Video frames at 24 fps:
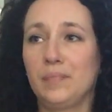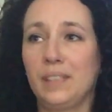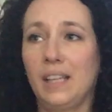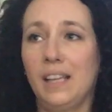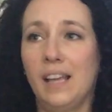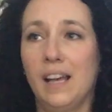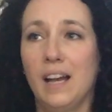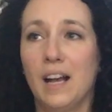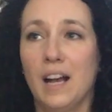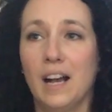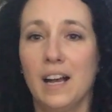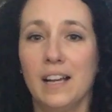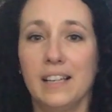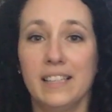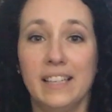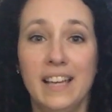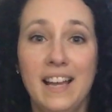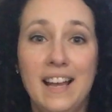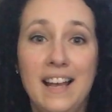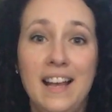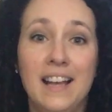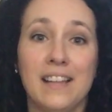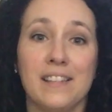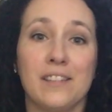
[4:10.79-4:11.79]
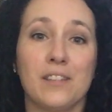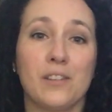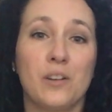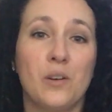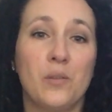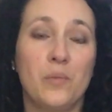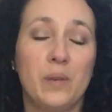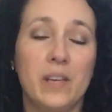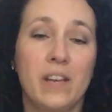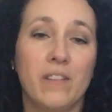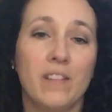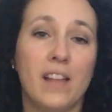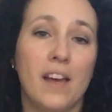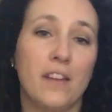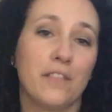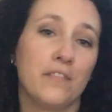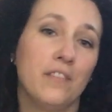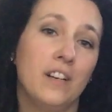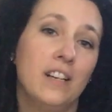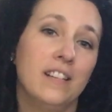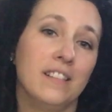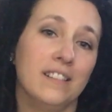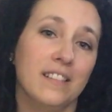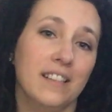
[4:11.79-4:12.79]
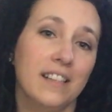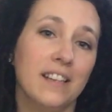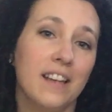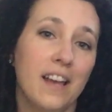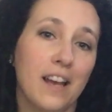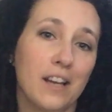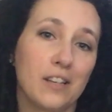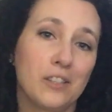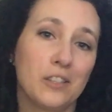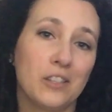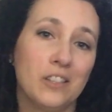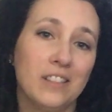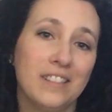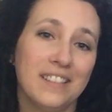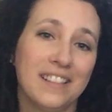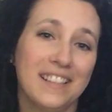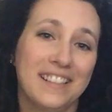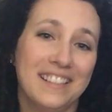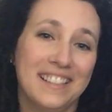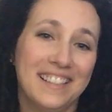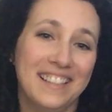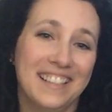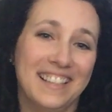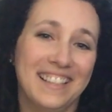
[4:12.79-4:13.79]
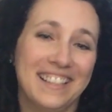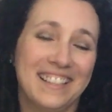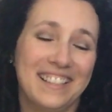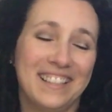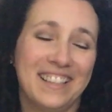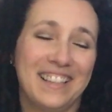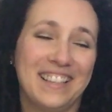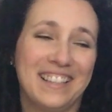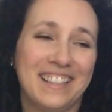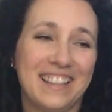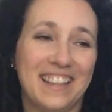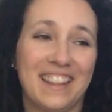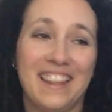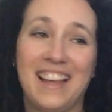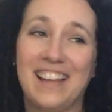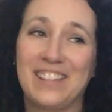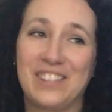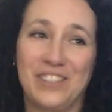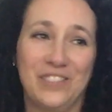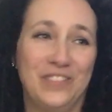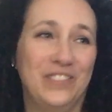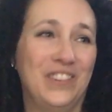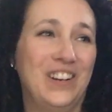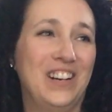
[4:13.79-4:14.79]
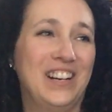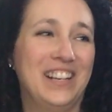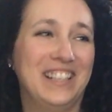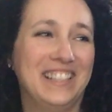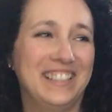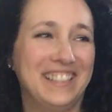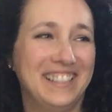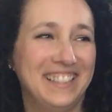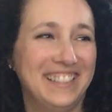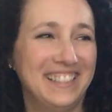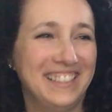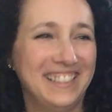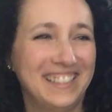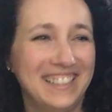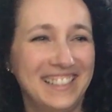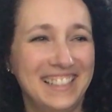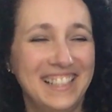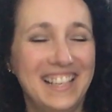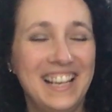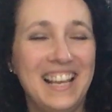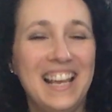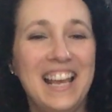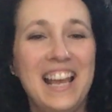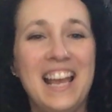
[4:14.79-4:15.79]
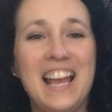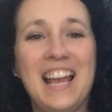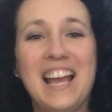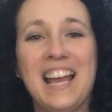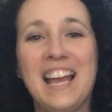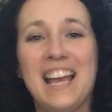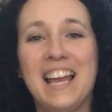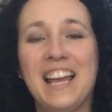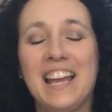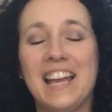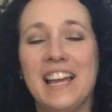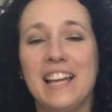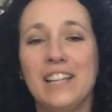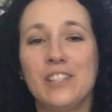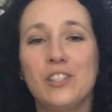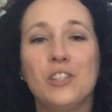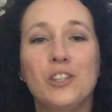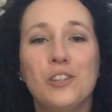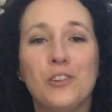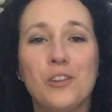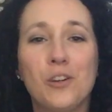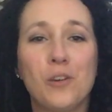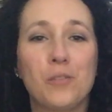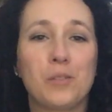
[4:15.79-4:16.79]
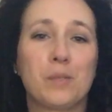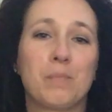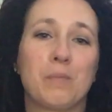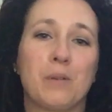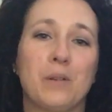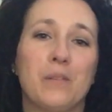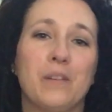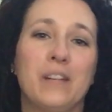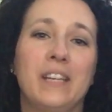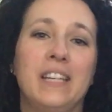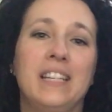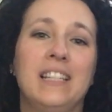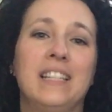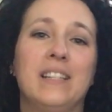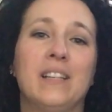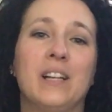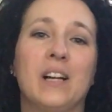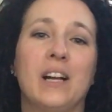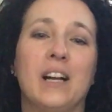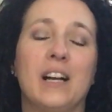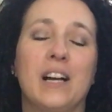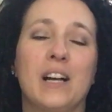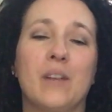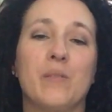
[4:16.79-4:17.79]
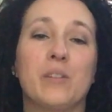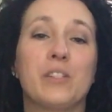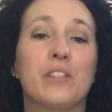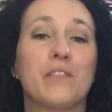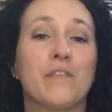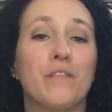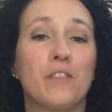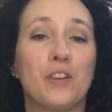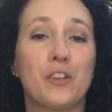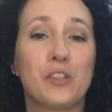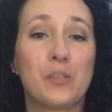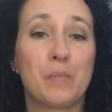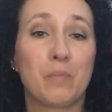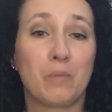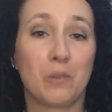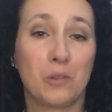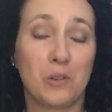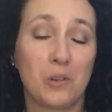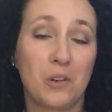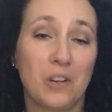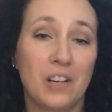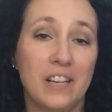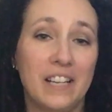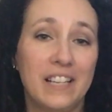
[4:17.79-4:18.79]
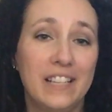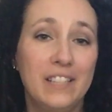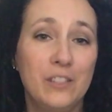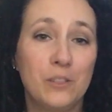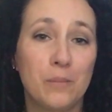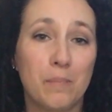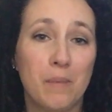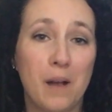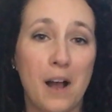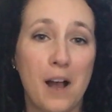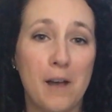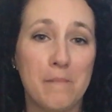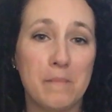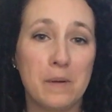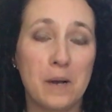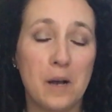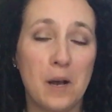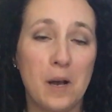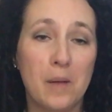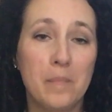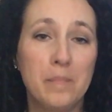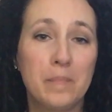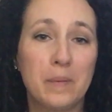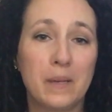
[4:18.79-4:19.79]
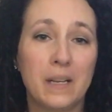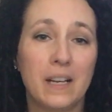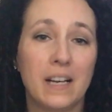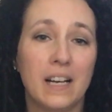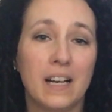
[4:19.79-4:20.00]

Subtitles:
So we have a lot of fun in Hector. Lots of fun. And Two Goats Brewing was the first brewery to pop up